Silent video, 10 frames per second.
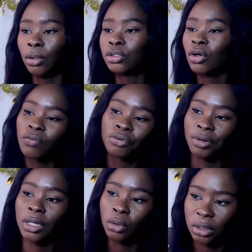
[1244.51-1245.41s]
sort of
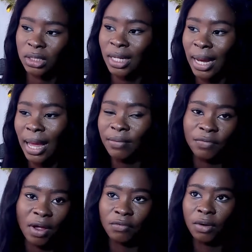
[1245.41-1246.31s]
create courses. Like I
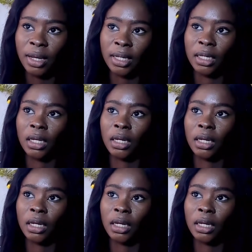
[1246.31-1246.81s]
feel like